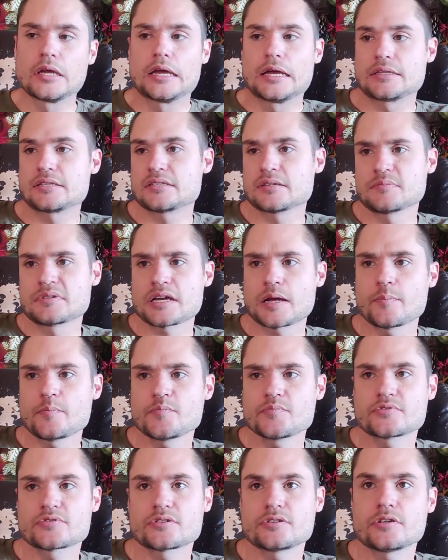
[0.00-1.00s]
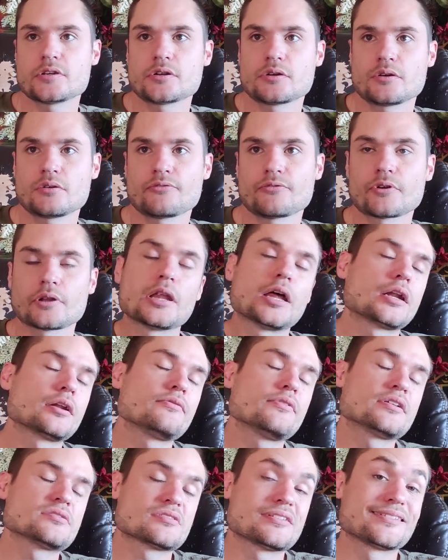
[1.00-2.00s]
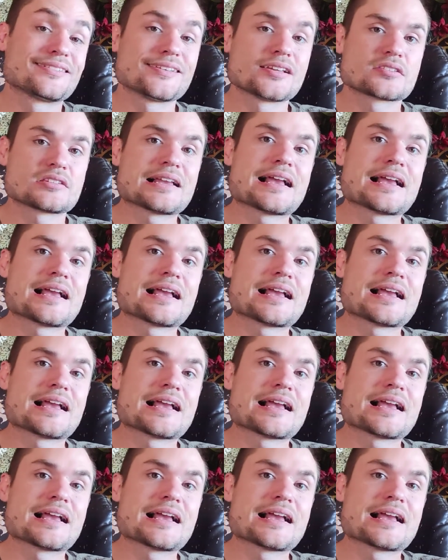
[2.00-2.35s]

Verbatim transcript: and sometimes you know for a lot of us that does